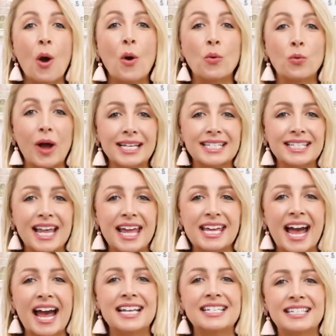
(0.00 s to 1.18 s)
Westlake
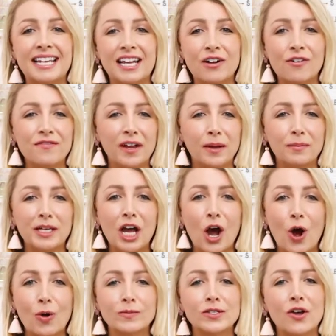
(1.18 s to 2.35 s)
has single family
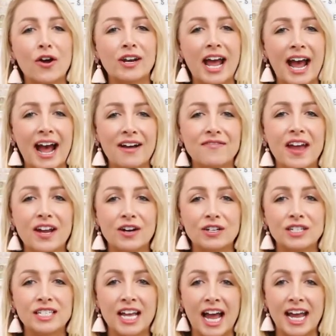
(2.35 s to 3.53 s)
homes on half acre
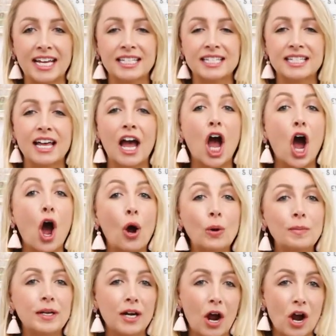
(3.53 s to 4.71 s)
sites,
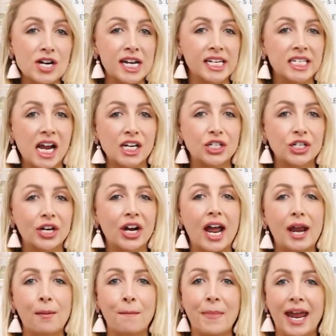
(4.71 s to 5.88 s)
open architecture,
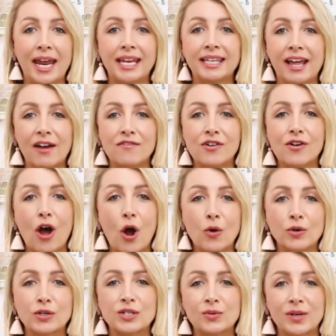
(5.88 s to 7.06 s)
and main level
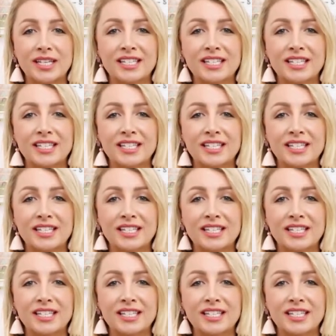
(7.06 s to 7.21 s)
owner suites